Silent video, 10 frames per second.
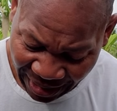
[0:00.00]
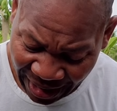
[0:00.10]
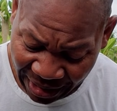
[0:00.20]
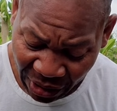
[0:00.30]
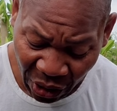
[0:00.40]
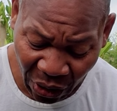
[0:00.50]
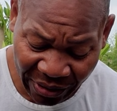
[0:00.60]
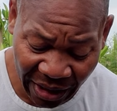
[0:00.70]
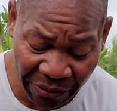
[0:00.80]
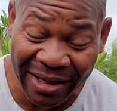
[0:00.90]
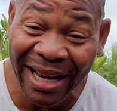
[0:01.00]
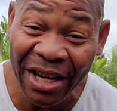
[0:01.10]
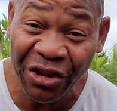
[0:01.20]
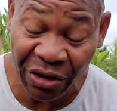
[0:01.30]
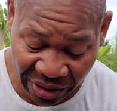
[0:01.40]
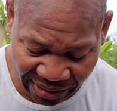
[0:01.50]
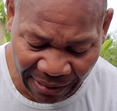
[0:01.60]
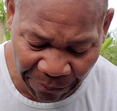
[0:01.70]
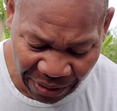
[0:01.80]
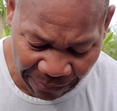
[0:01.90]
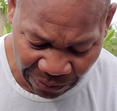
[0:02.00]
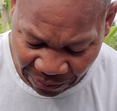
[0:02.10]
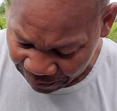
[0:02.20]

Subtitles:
It can cause irritation to some people.